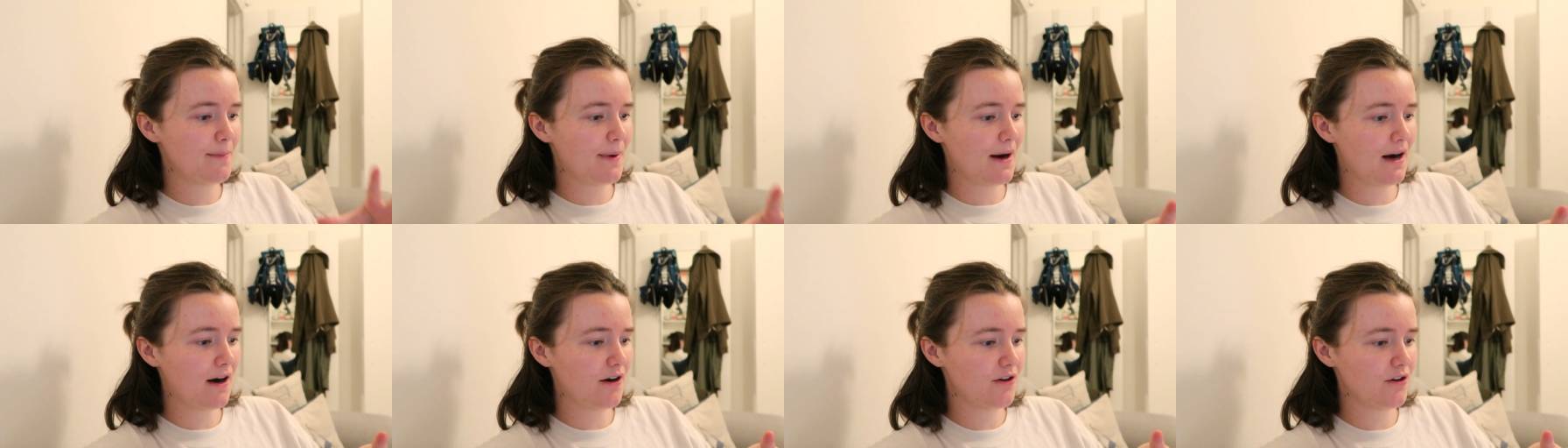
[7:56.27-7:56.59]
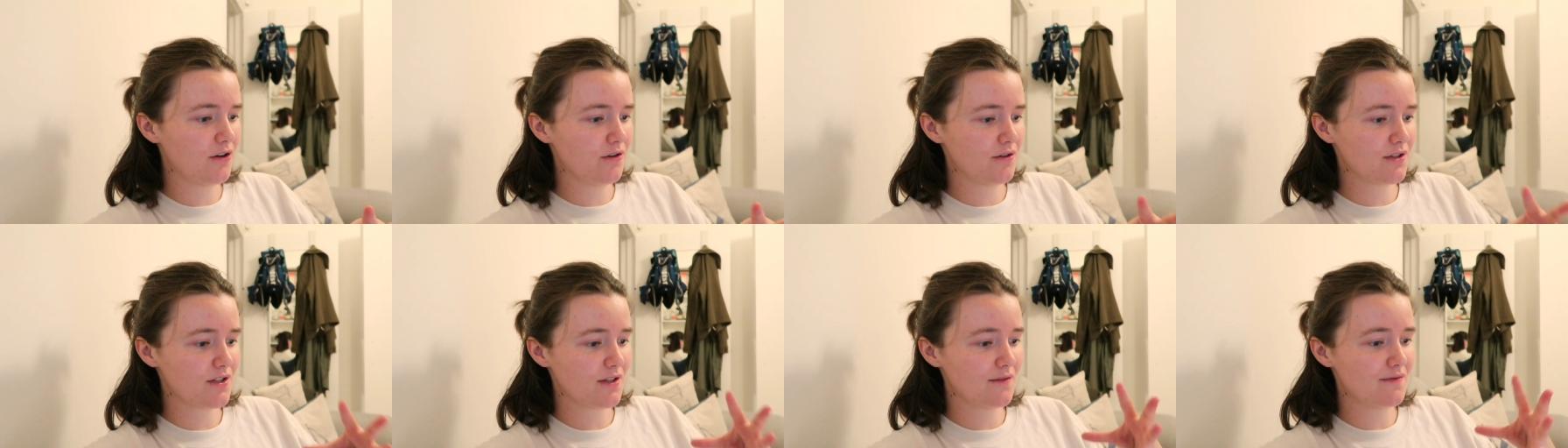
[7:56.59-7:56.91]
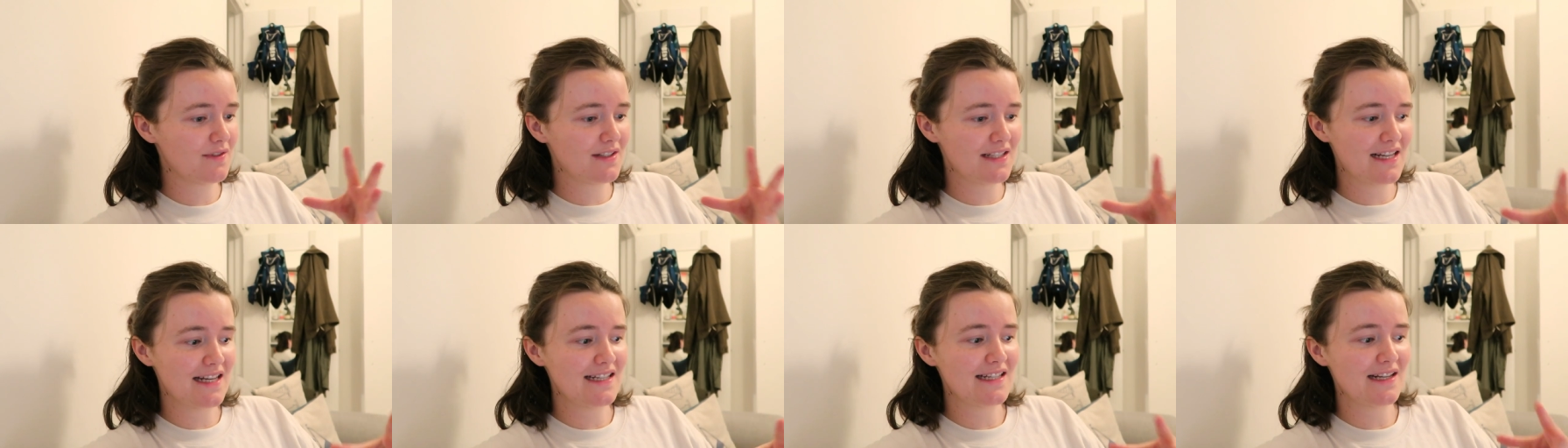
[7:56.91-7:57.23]
paradox
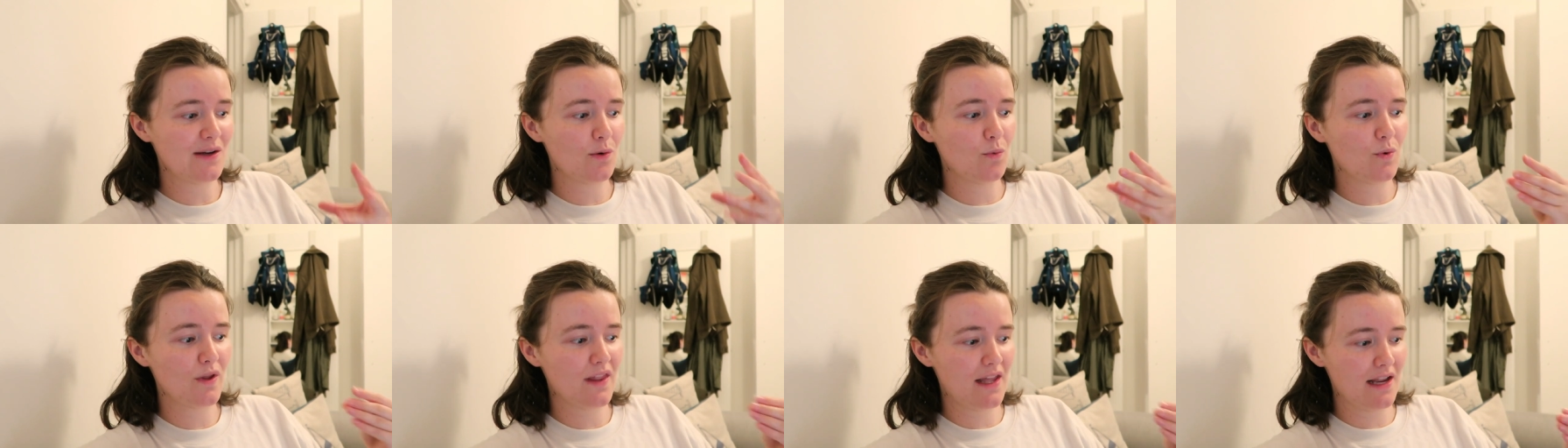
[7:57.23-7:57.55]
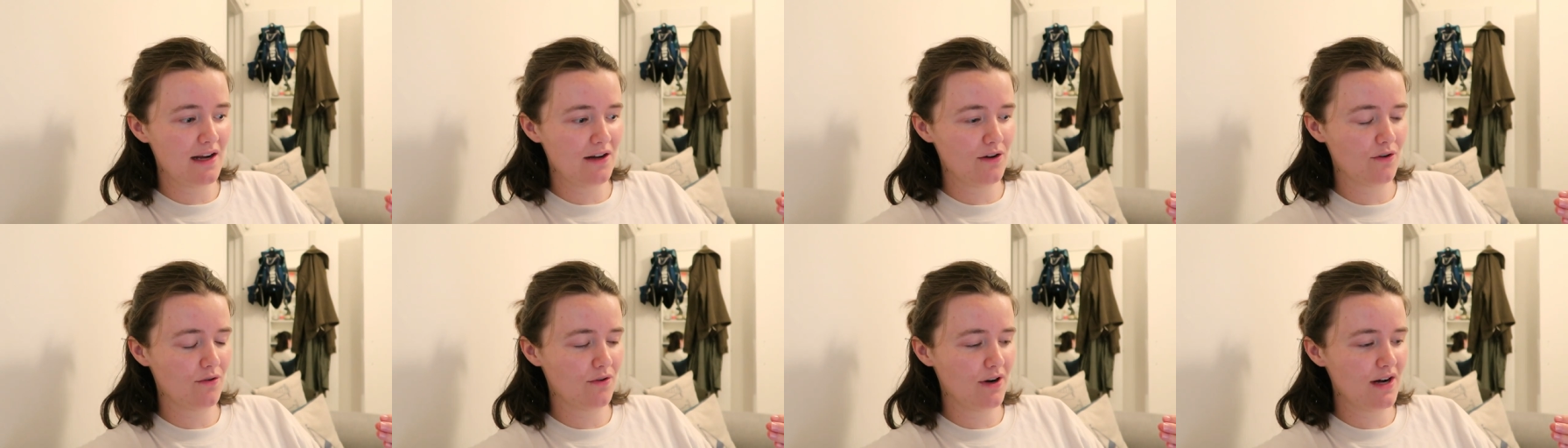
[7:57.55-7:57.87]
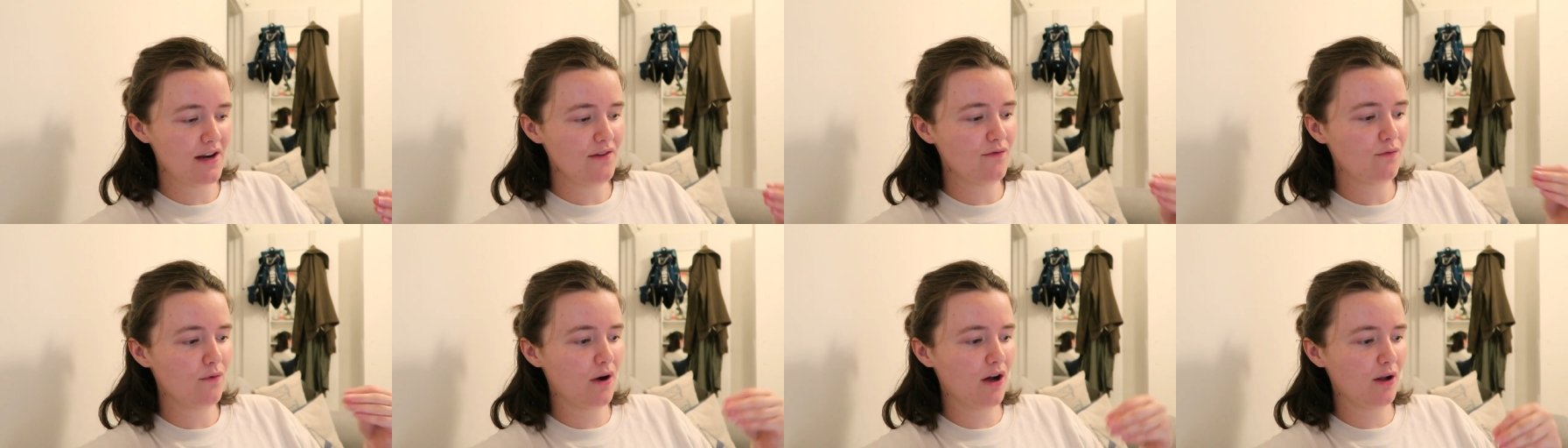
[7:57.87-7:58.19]
of sitting within
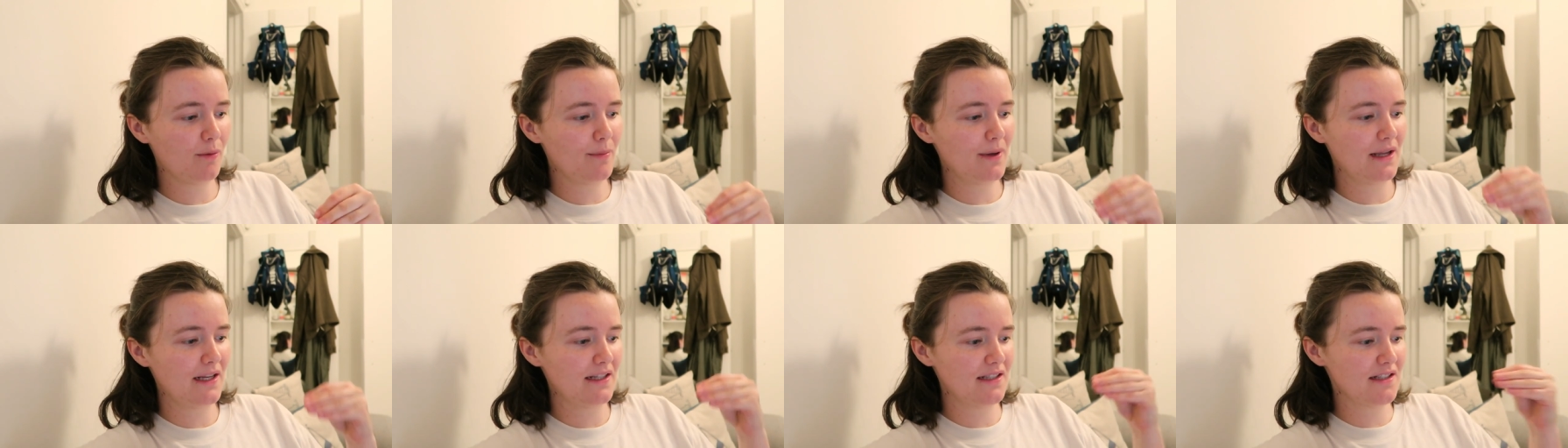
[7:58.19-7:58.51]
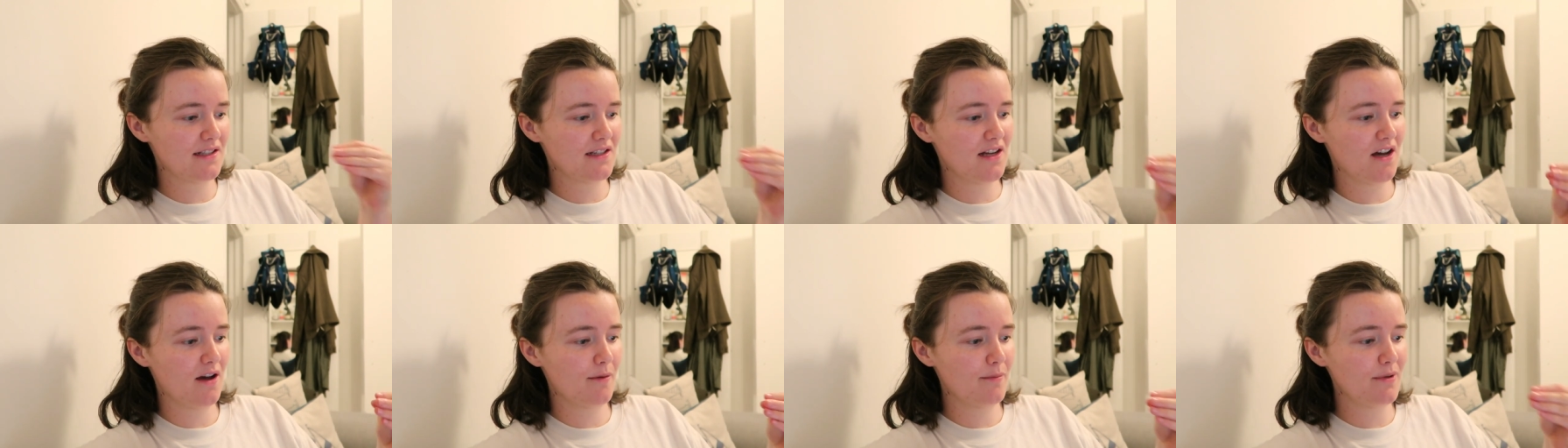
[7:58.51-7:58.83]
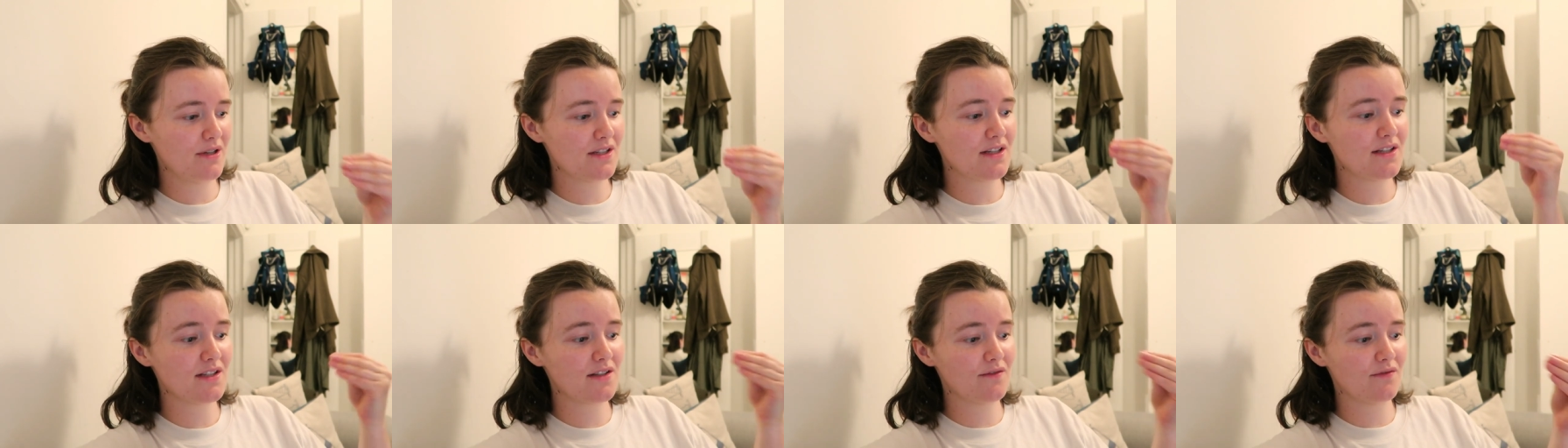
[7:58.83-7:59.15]
grief while being
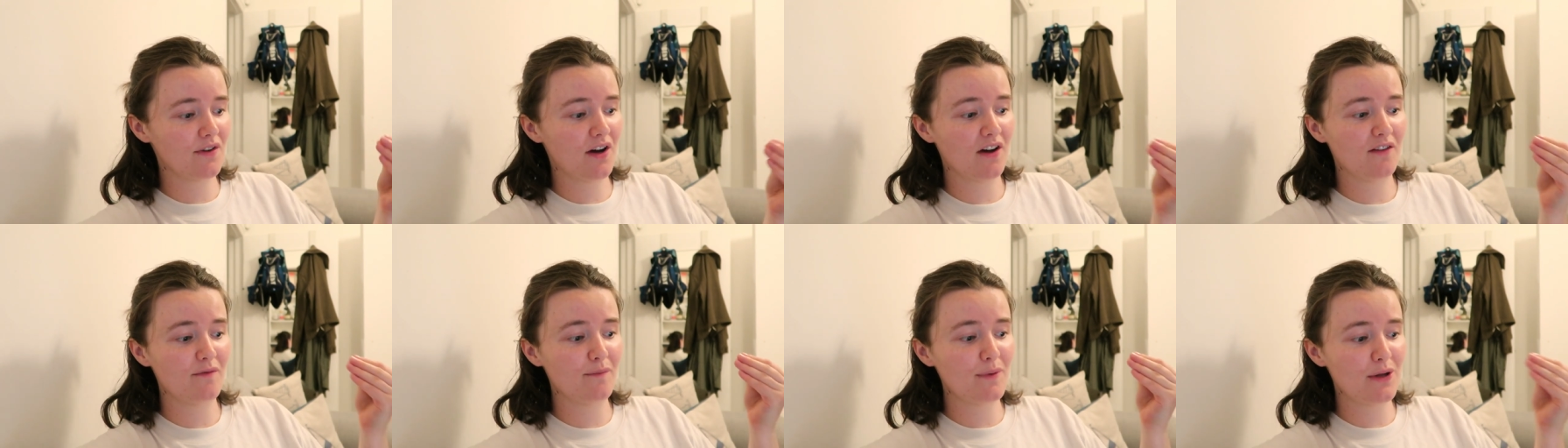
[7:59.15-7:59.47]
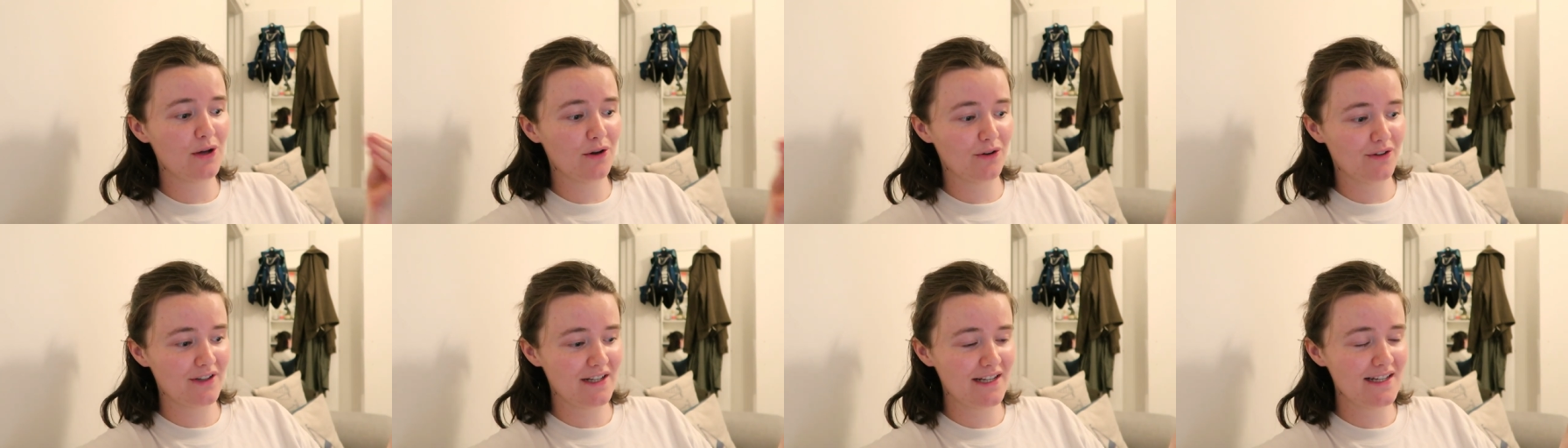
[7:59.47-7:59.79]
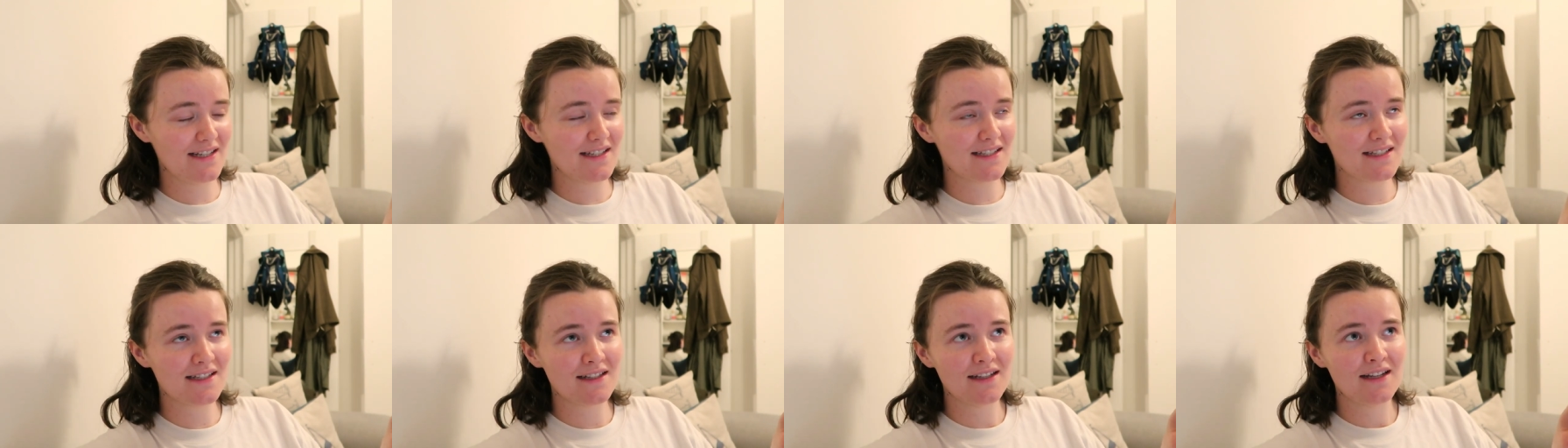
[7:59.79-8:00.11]
determined to survive beyond
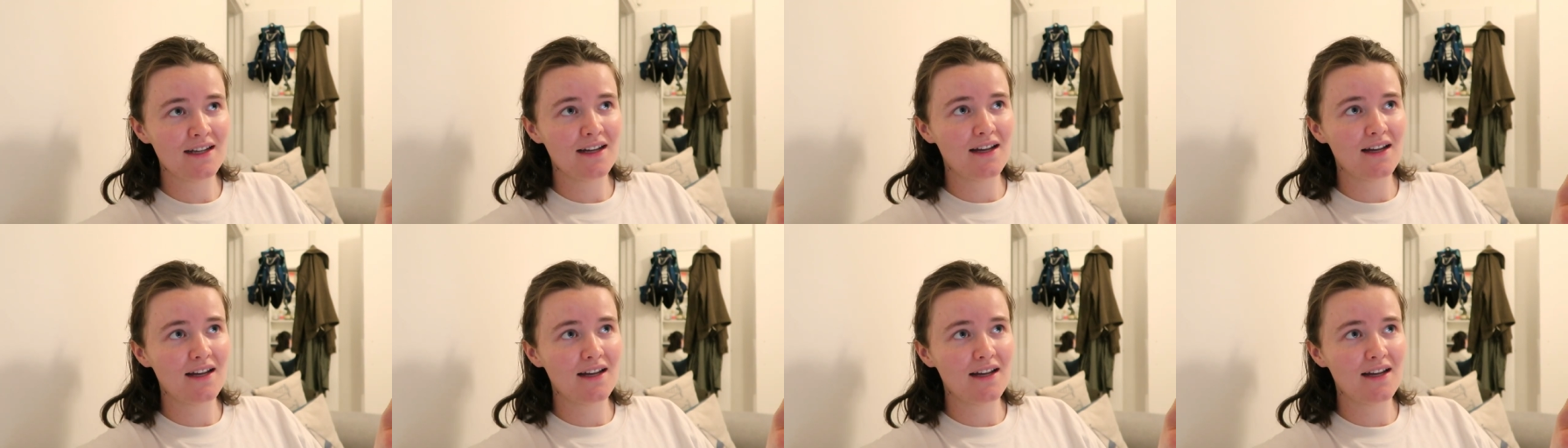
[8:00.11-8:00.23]
it.